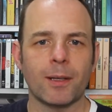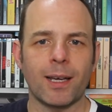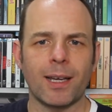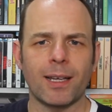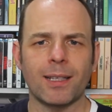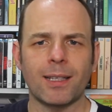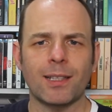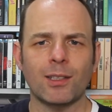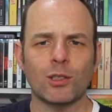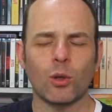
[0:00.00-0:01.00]

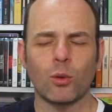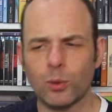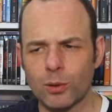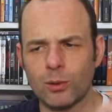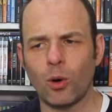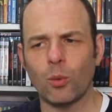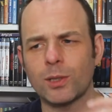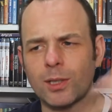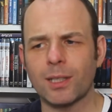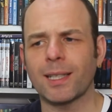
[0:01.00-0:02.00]
and it's also
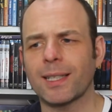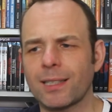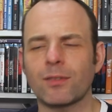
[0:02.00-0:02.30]
always done in a kind